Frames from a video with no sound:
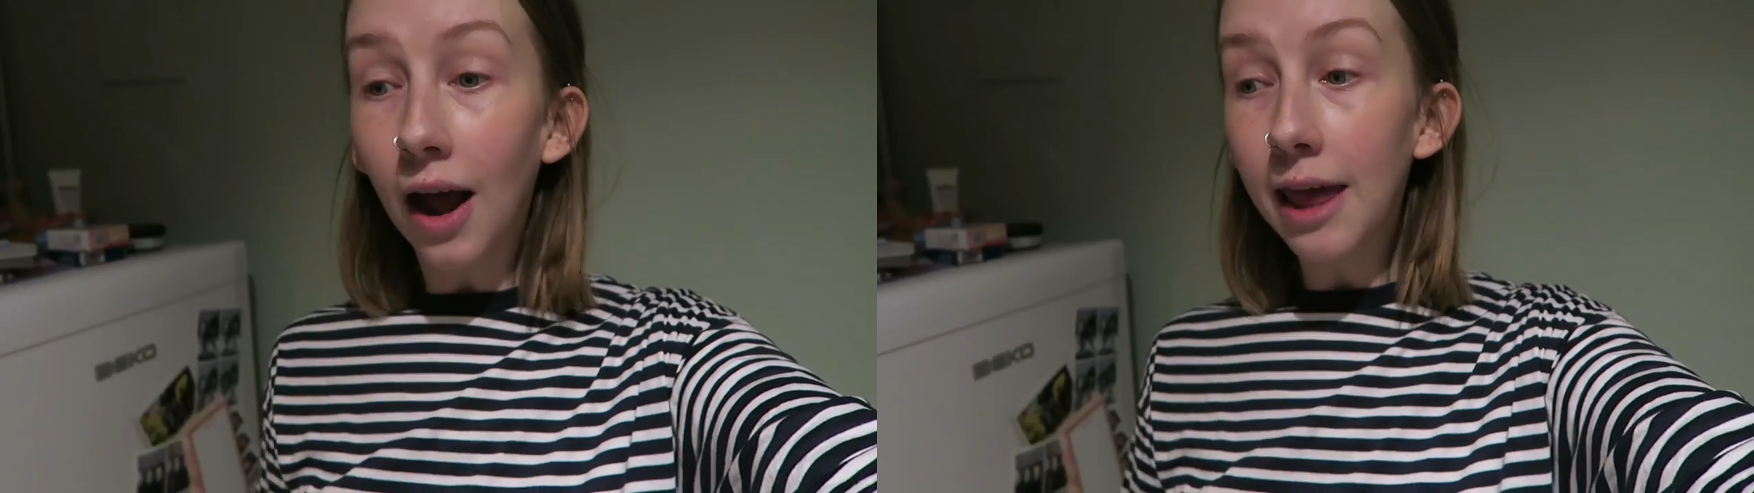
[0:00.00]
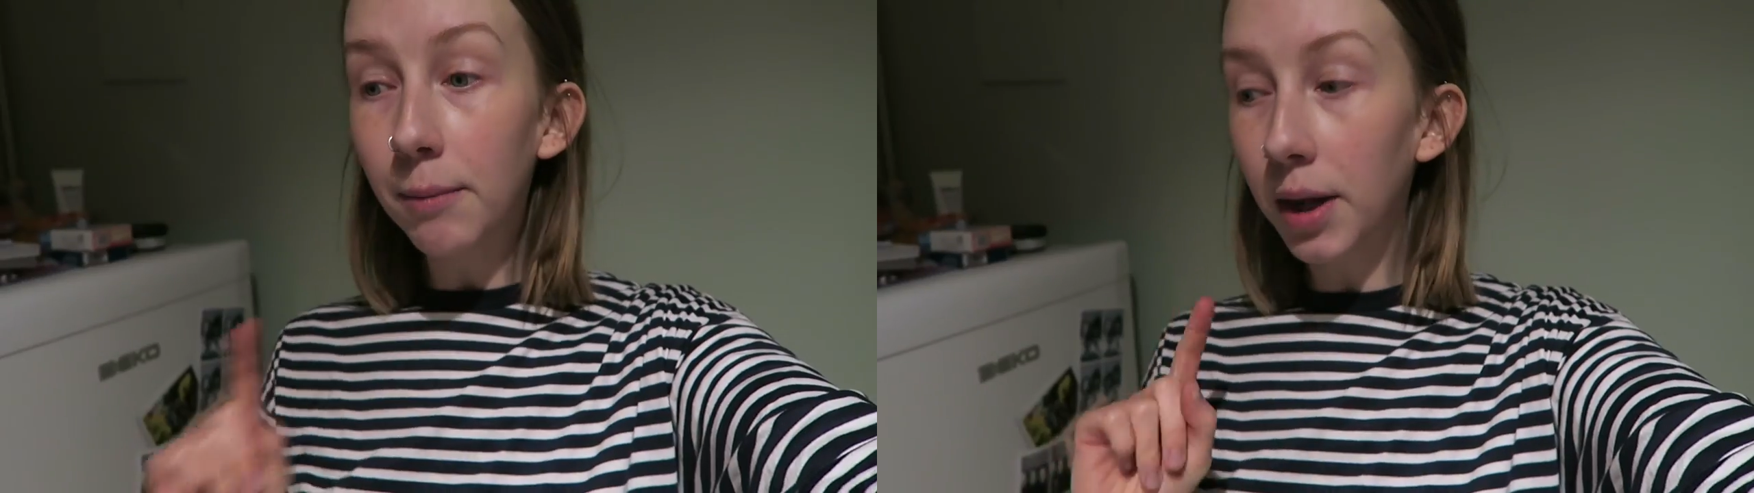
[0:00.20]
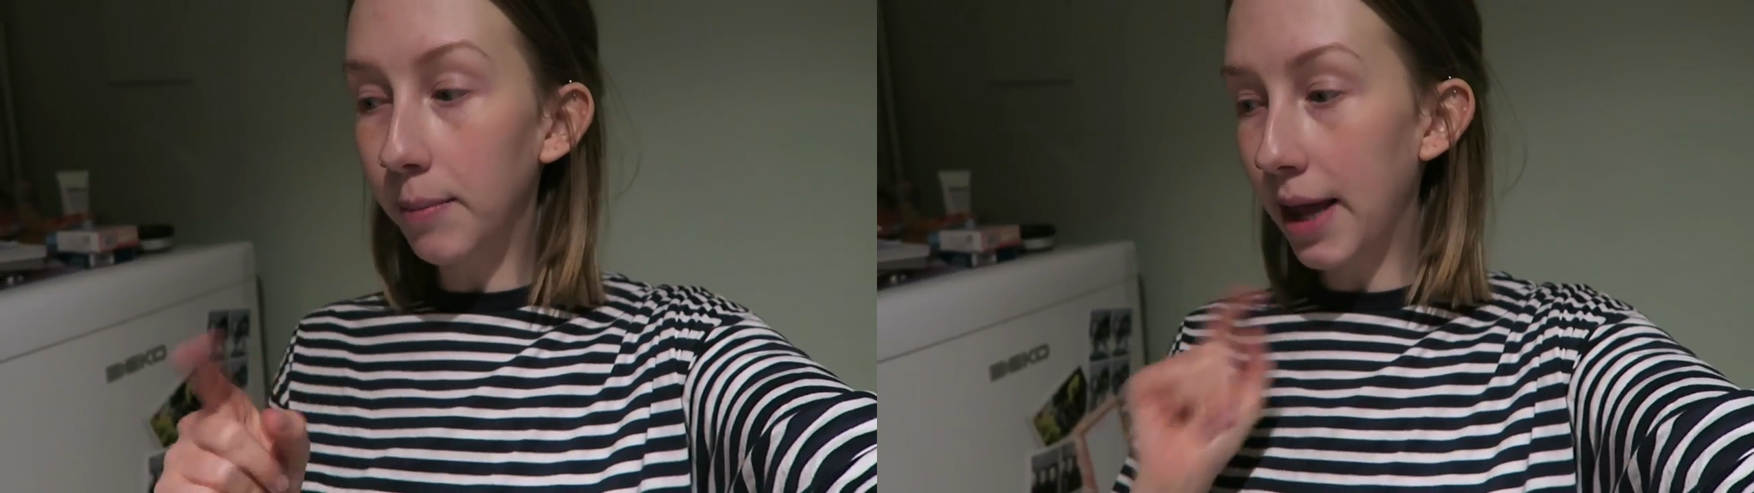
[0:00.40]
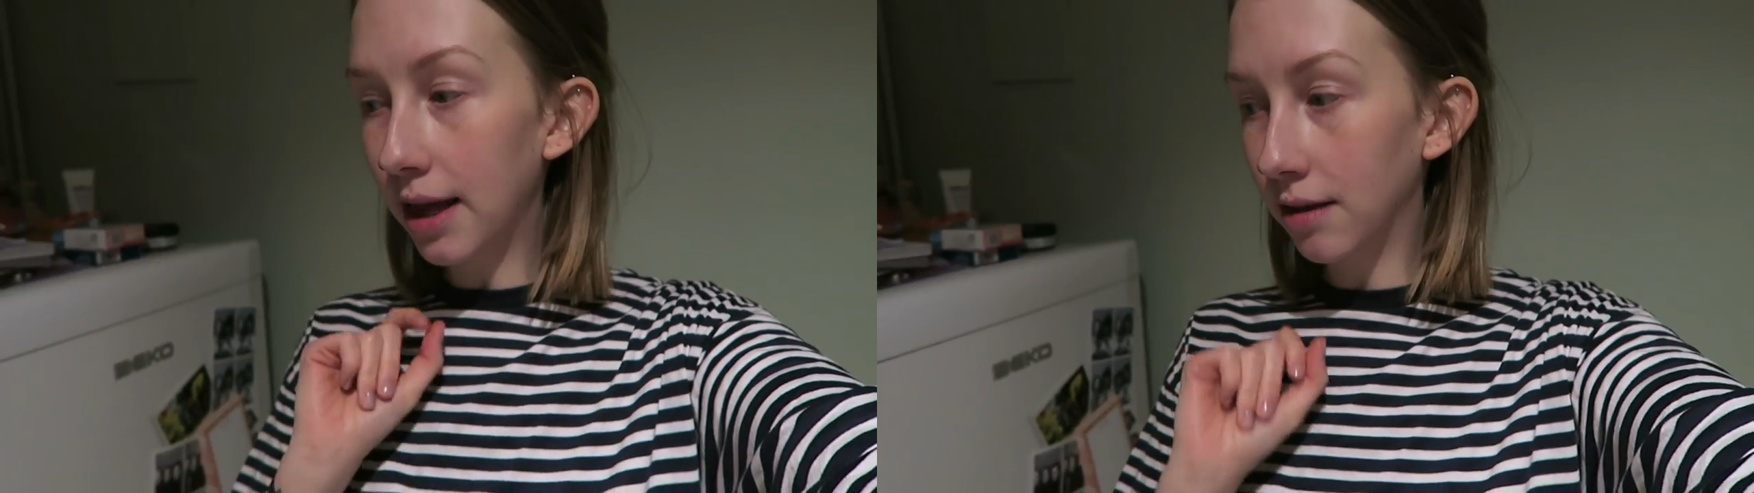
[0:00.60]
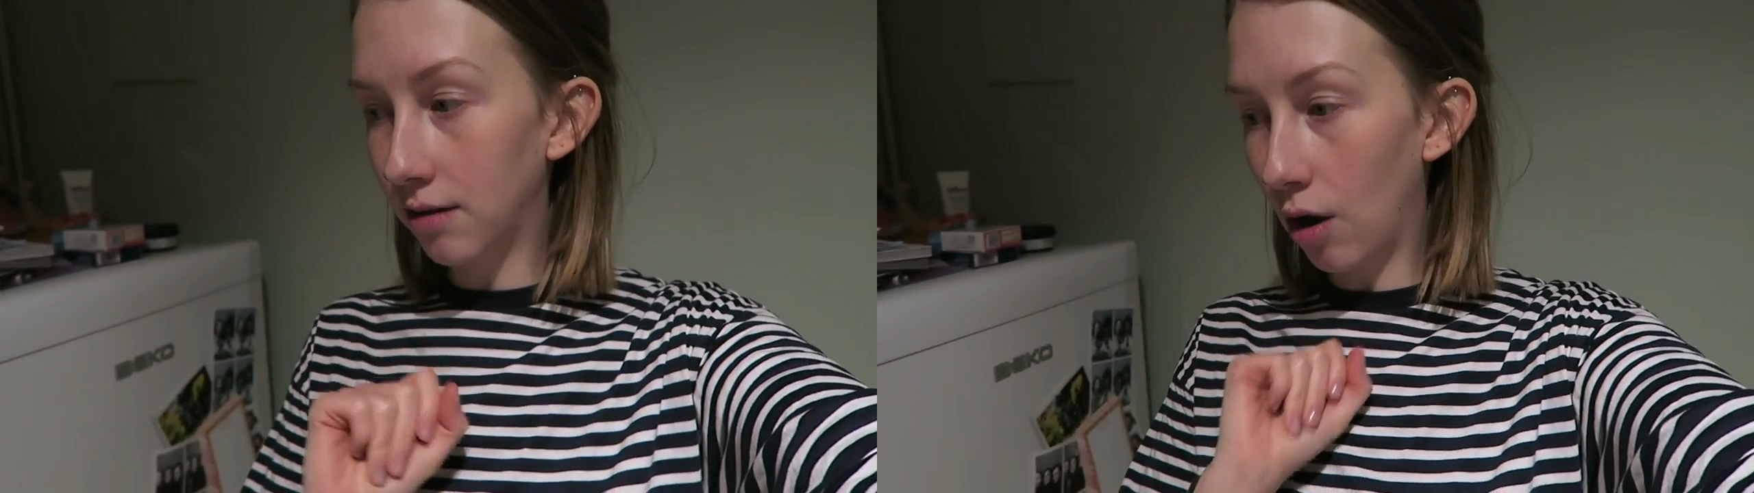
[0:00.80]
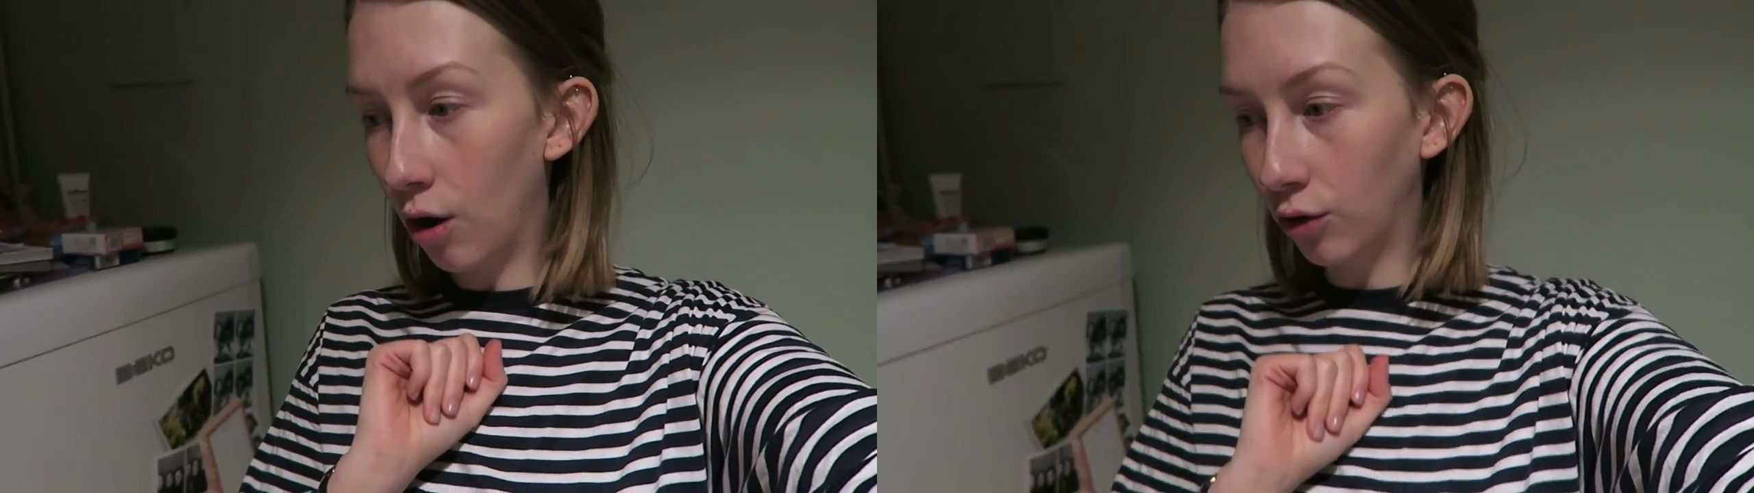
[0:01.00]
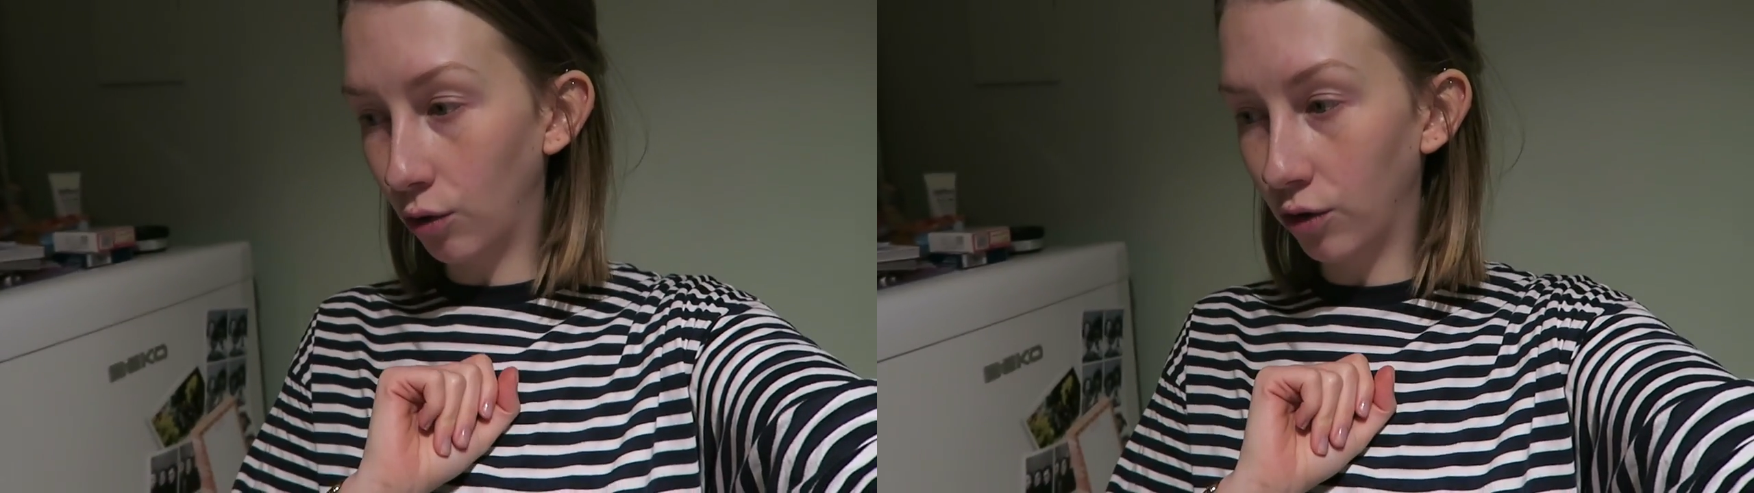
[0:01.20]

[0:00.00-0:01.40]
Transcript: I am going to make a start